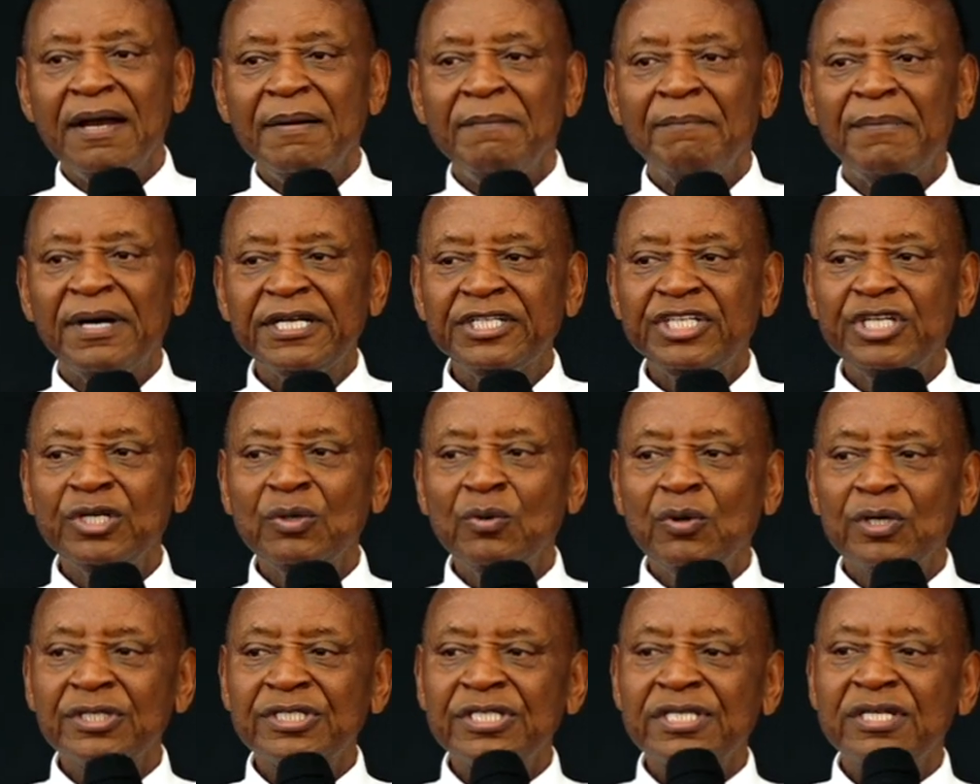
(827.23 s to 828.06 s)
But she
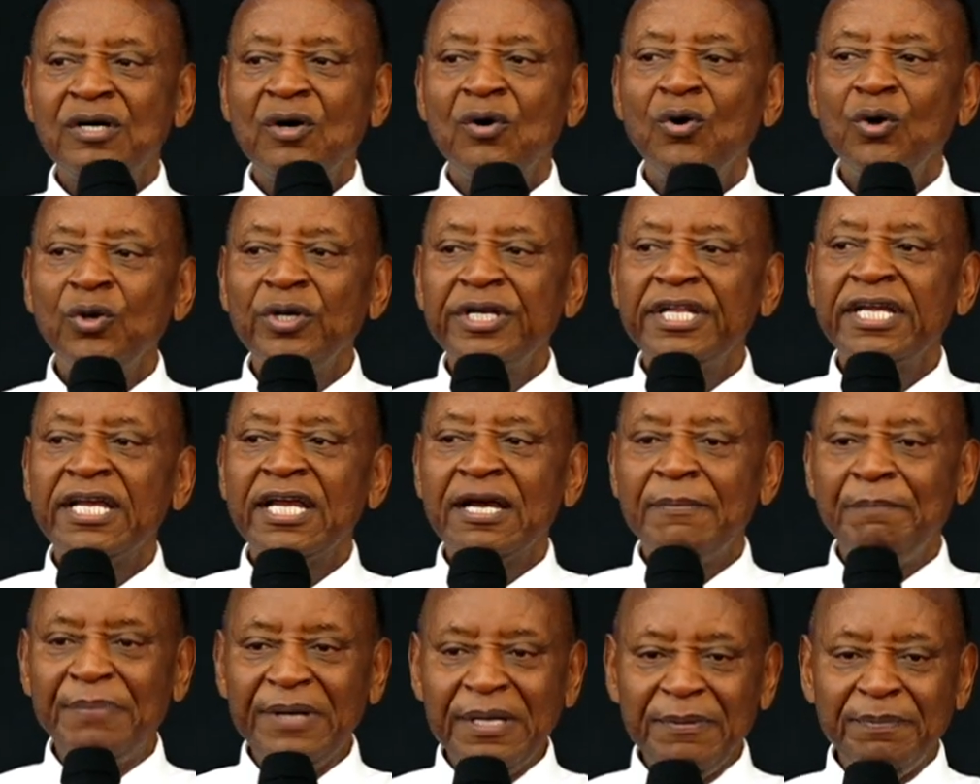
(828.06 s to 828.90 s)
was holding a
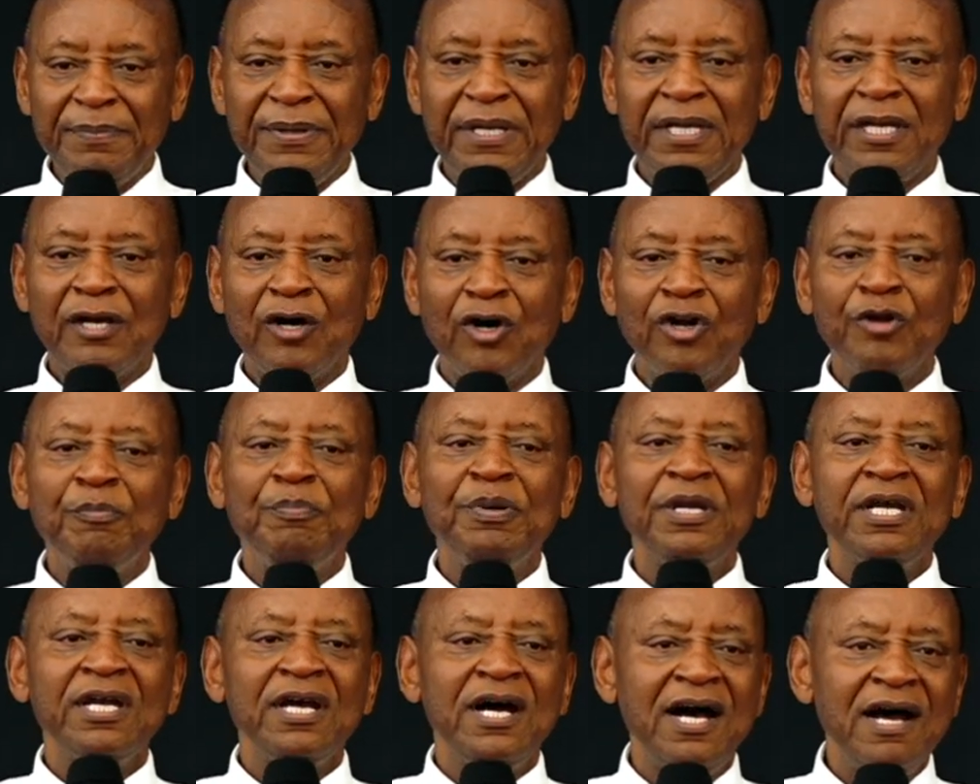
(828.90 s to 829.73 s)
baby on
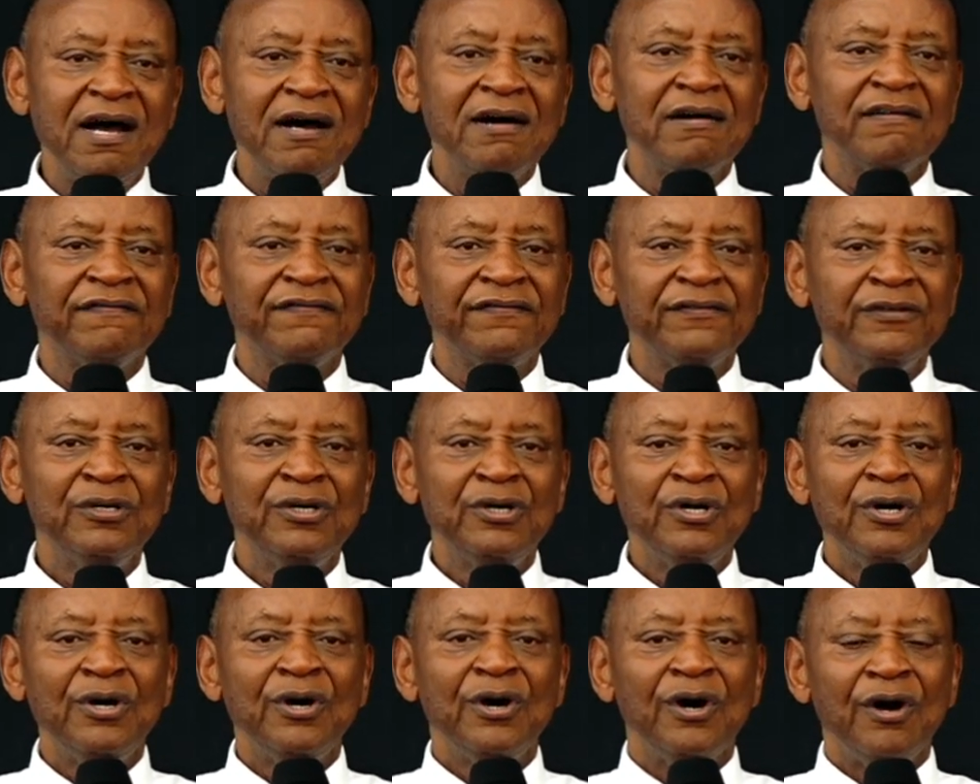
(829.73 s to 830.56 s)
behalf
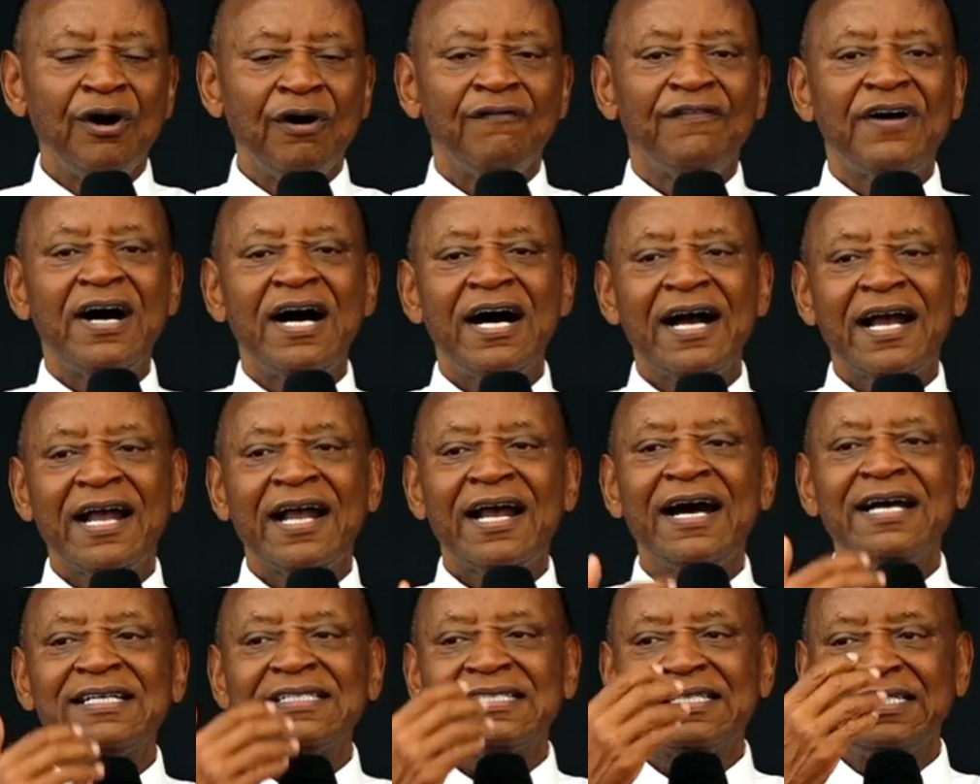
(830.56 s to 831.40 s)
of her
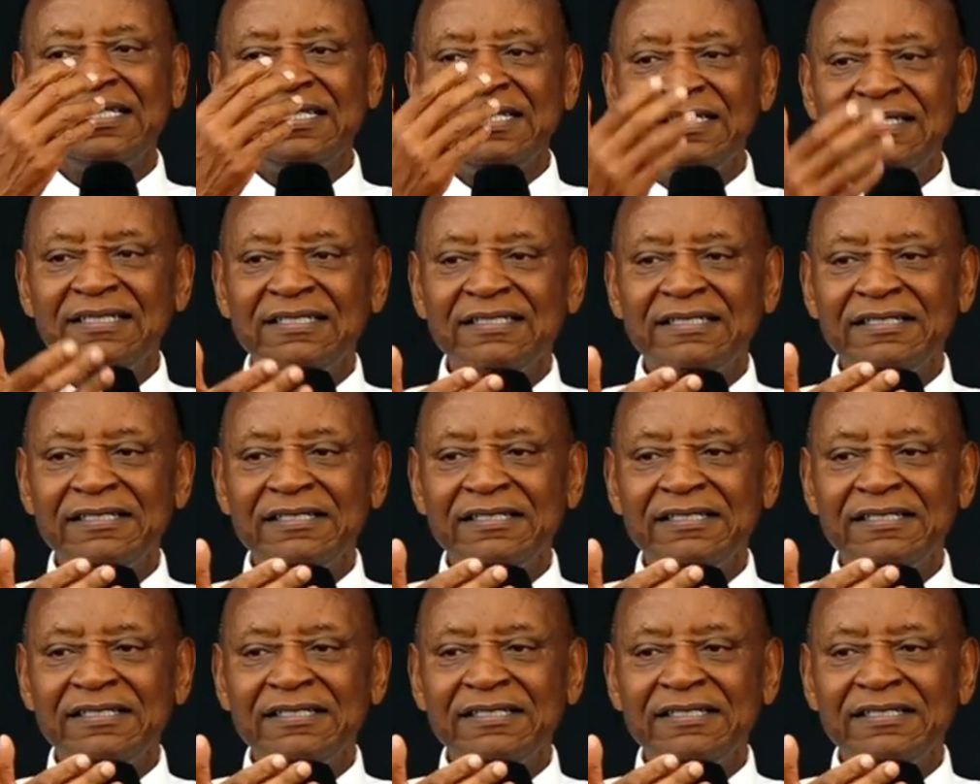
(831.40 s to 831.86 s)
cousin